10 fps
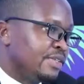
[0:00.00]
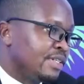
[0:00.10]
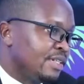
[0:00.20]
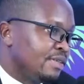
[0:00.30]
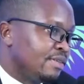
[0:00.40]

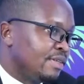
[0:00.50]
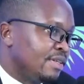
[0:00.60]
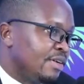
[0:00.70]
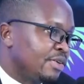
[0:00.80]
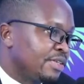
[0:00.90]
see
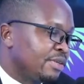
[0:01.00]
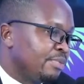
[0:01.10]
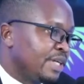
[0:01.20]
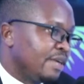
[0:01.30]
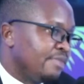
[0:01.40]
the auction
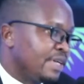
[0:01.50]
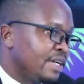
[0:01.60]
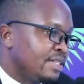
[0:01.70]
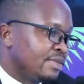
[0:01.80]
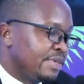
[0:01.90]
being
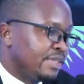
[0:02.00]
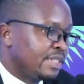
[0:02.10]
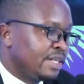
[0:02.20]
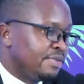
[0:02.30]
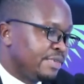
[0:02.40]
advertised, we call
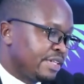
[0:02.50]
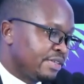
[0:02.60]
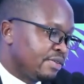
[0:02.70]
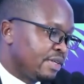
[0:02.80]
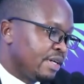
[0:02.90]
it an
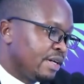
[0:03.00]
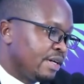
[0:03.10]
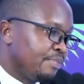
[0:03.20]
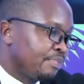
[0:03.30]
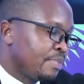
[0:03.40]
invitation to tender.
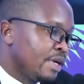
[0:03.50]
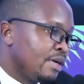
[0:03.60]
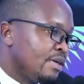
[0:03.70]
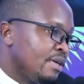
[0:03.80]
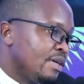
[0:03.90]

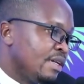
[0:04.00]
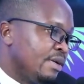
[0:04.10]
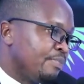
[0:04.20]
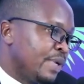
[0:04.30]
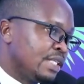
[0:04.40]

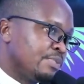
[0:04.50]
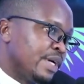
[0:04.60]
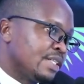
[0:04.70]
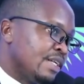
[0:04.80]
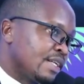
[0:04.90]
The
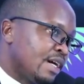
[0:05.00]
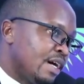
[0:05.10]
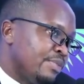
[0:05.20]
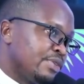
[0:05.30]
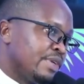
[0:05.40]
participants that
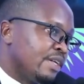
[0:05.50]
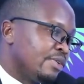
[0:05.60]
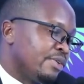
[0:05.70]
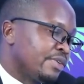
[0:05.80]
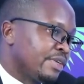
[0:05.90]
come into that
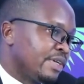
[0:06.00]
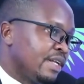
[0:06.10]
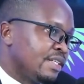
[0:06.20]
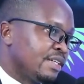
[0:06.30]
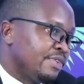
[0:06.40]
auction
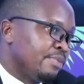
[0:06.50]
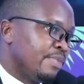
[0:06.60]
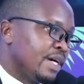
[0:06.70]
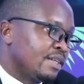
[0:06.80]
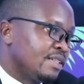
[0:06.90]
are the 7
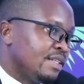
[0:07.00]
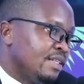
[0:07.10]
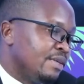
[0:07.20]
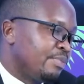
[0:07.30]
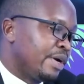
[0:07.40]
banks,
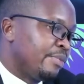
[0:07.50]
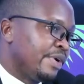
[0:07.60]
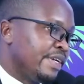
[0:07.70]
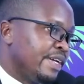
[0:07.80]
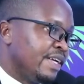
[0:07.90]
the
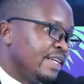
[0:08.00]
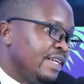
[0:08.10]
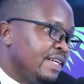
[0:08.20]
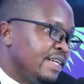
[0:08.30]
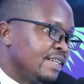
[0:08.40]
primary
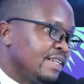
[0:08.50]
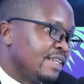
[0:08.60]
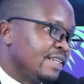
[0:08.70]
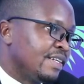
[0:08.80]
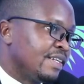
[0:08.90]
dealers,
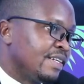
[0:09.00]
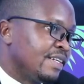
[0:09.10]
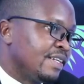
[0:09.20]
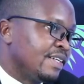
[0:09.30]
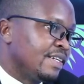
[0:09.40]
who
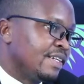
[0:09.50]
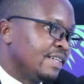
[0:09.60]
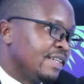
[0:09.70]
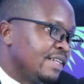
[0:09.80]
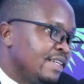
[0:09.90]
then
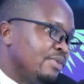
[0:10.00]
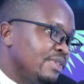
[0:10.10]
now